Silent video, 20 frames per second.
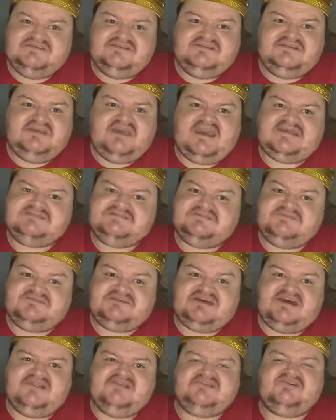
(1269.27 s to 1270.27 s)
it has to be
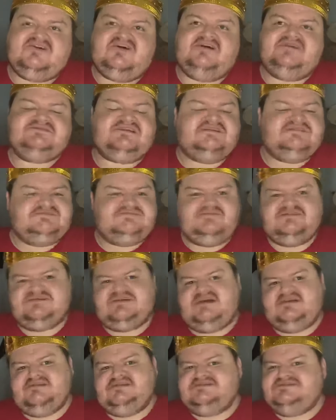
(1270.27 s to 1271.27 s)
done, guys. It has to be
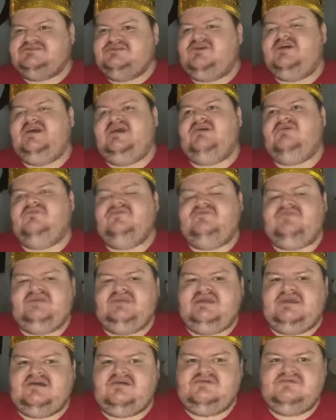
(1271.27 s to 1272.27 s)
done. It's not healthy
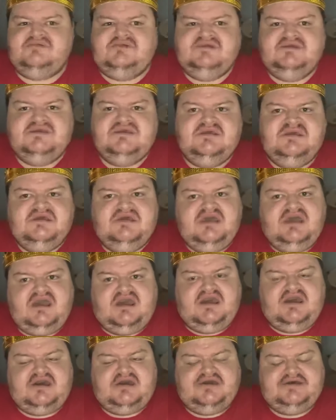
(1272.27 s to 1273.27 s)
now.
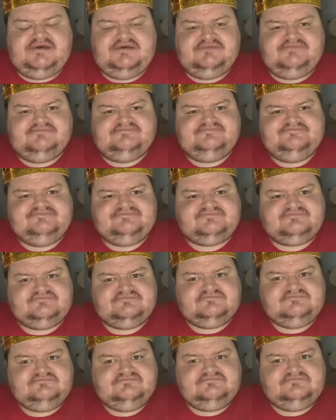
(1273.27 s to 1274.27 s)

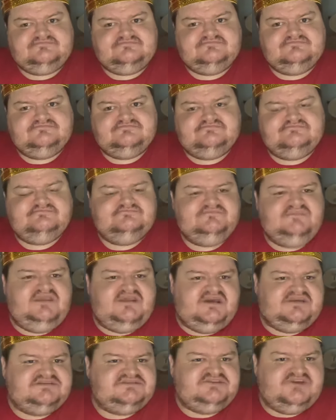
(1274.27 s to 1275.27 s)
You
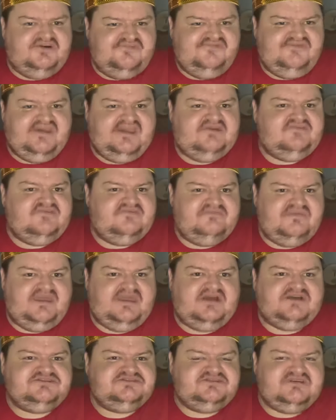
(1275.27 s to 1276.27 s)
know, it's not fair on me.
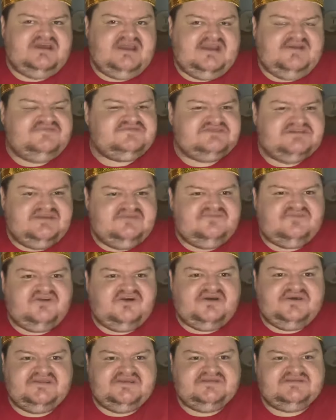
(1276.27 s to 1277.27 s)
I shouldn't have to live
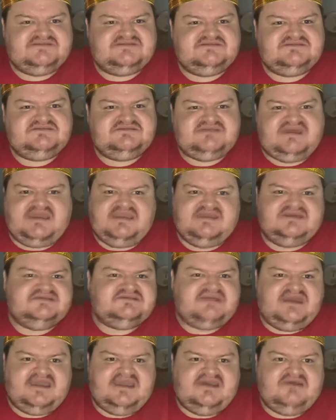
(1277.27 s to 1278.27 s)
like this day in,
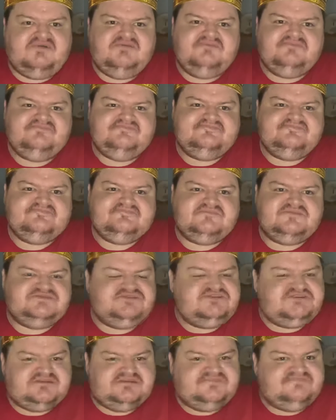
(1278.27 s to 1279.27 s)
day out.
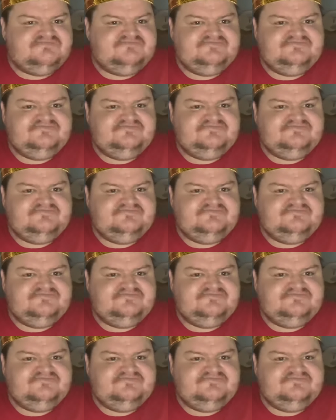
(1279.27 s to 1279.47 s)
Shouldn't.